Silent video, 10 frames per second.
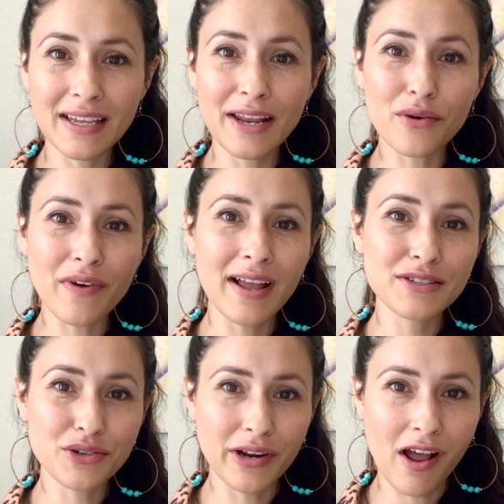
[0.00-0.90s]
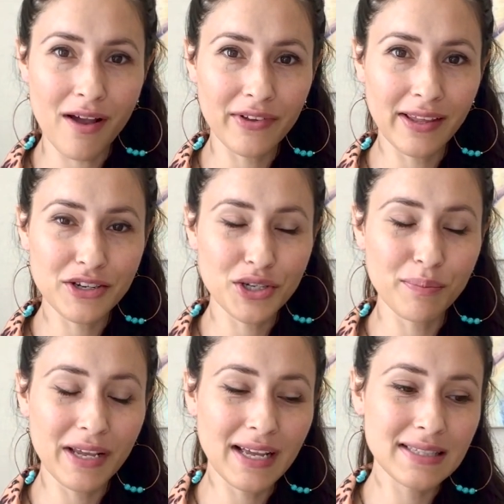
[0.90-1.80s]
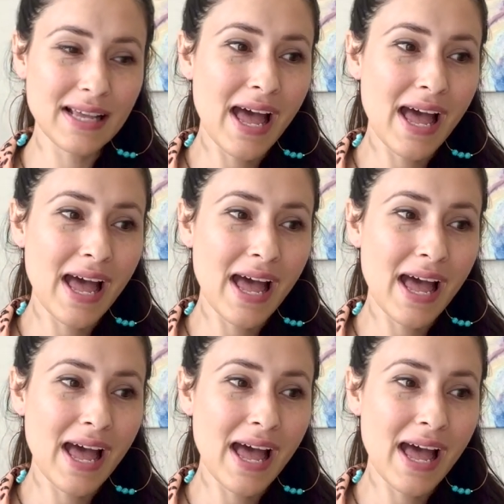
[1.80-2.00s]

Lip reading: can arise during ovulation, because